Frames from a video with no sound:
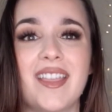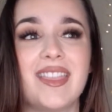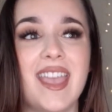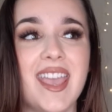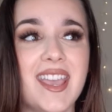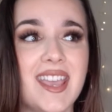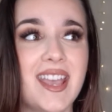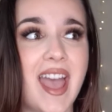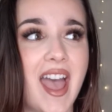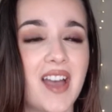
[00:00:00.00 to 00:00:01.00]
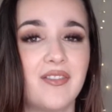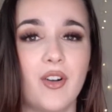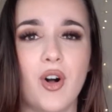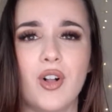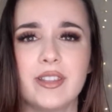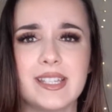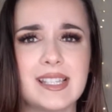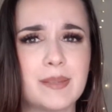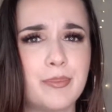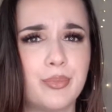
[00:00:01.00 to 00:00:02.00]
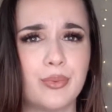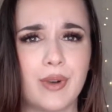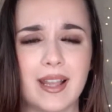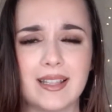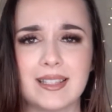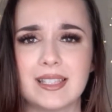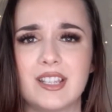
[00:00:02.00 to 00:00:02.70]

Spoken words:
they have all these brands,